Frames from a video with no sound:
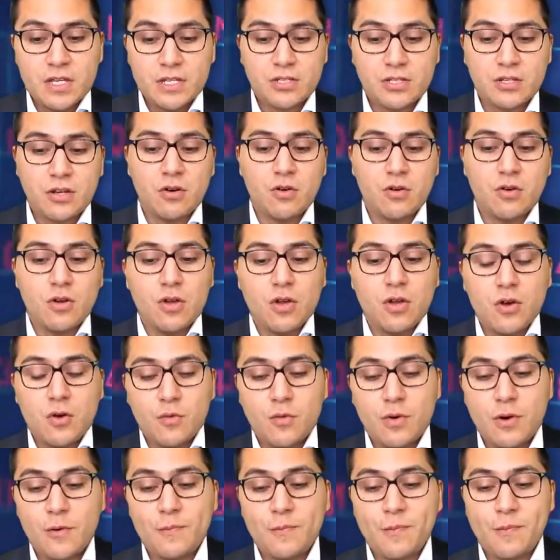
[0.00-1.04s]
So
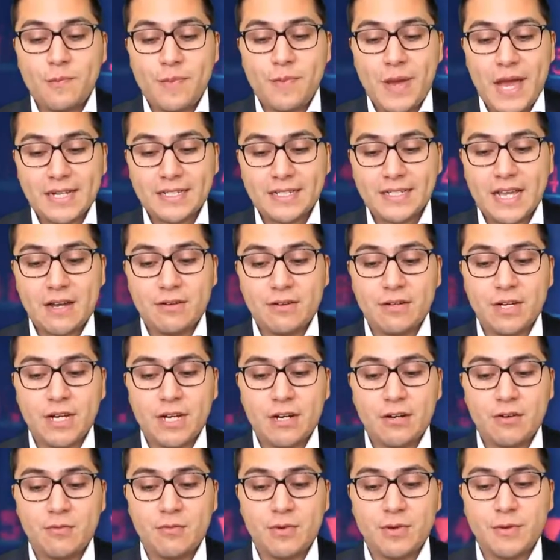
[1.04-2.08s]
we're back down
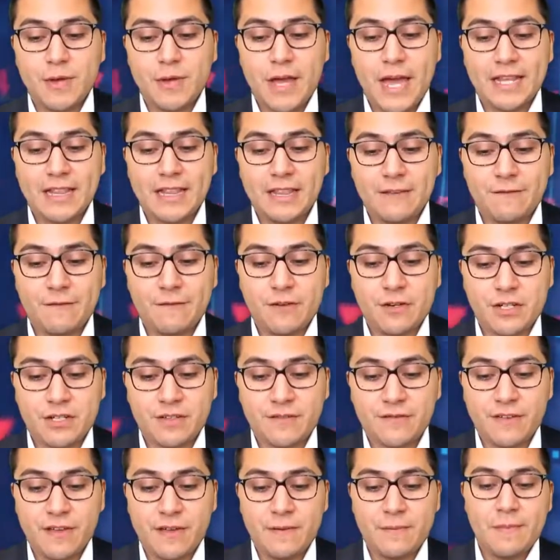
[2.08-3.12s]
here, we're at the
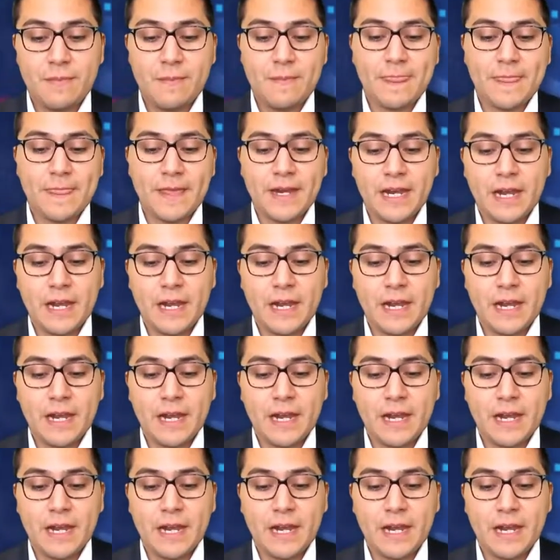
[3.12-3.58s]
first fib,